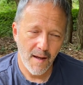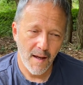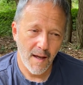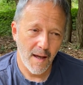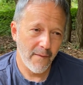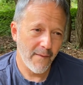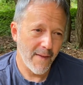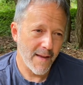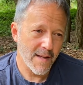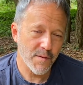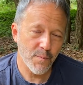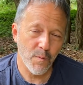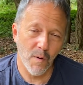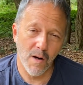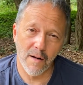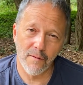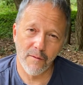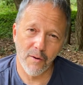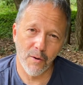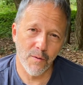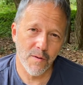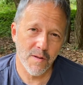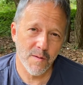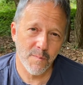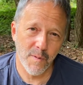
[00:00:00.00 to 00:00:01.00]
And that's why I've
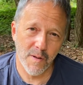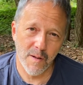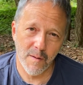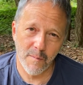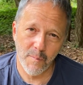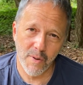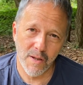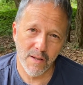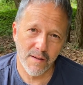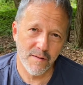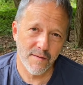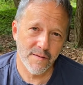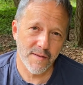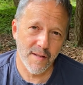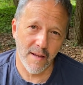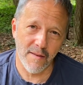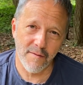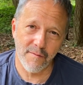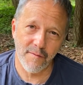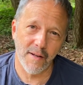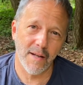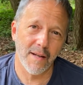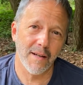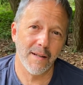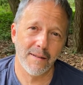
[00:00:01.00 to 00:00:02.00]
always been a big
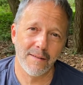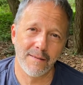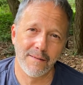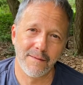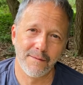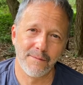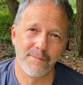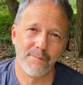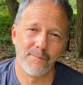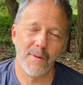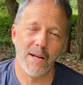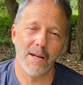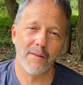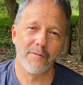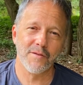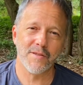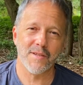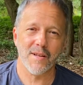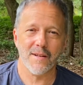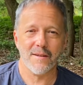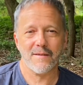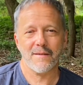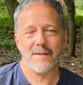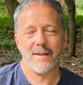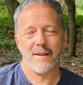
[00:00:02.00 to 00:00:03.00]
Seth fan ever
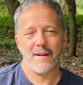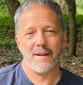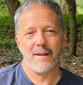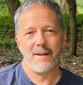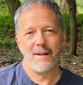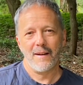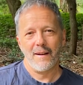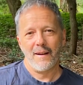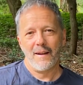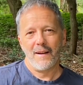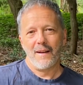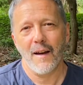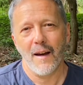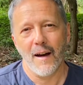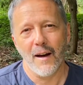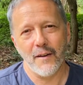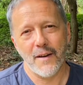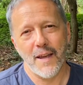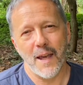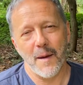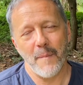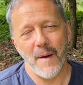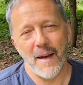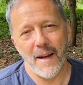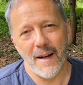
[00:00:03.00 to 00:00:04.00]
since then.
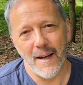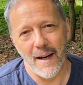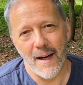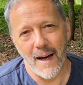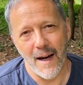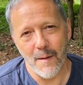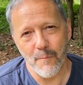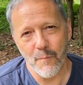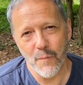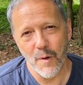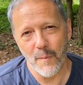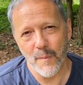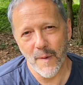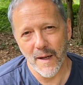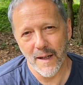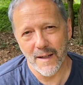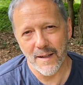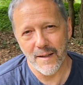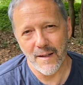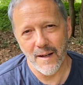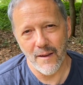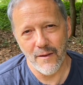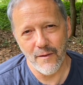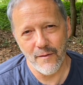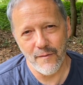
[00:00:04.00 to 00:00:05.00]
Okay, man, I'm gonna make
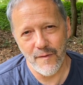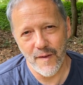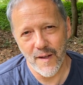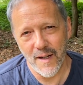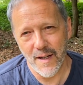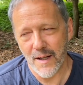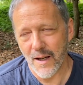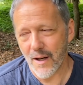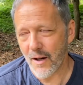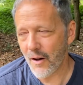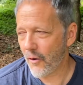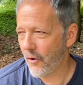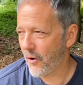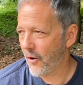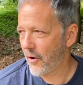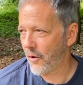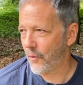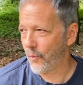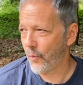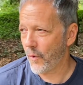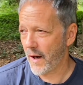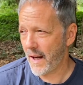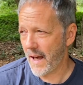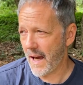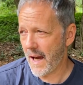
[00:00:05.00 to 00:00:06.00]
another video
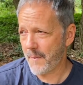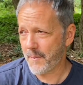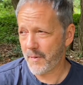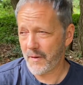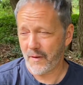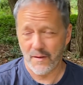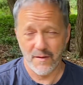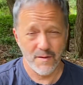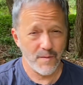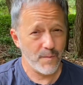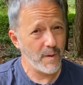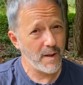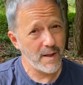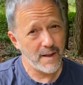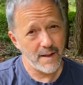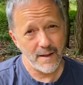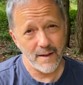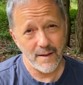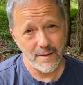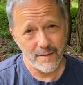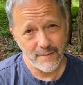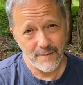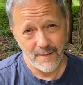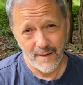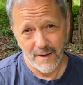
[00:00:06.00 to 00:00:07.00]
on what happened this
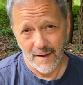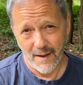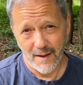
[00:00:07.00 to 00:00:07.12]
weekend